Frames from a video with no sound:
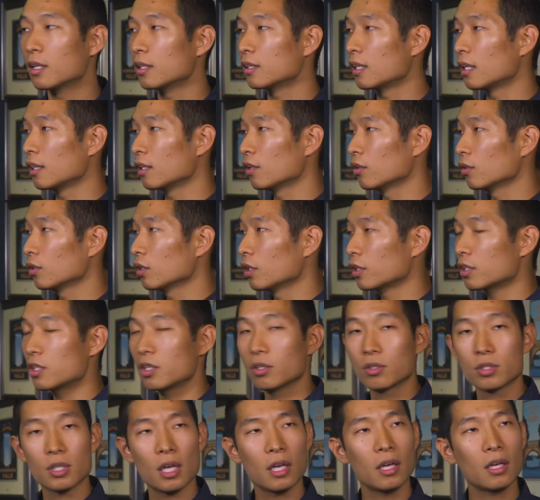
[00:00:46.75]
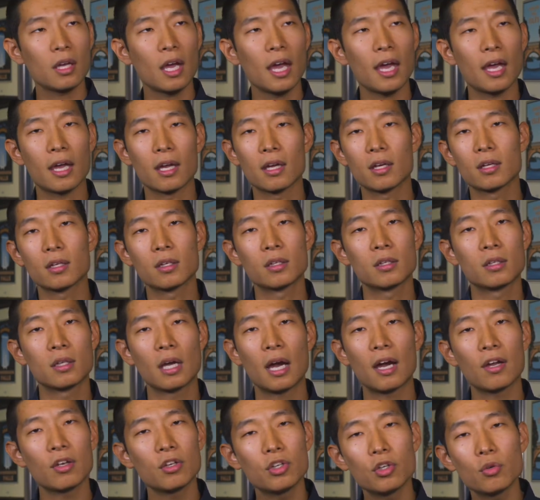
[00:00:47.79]
then they'll look to you and say, hey,
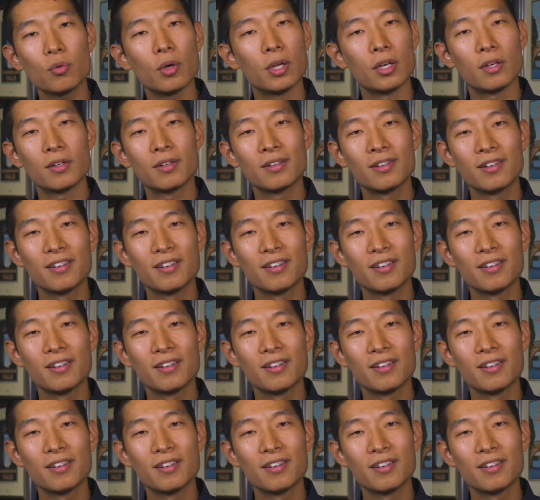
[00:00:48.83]
how you doing?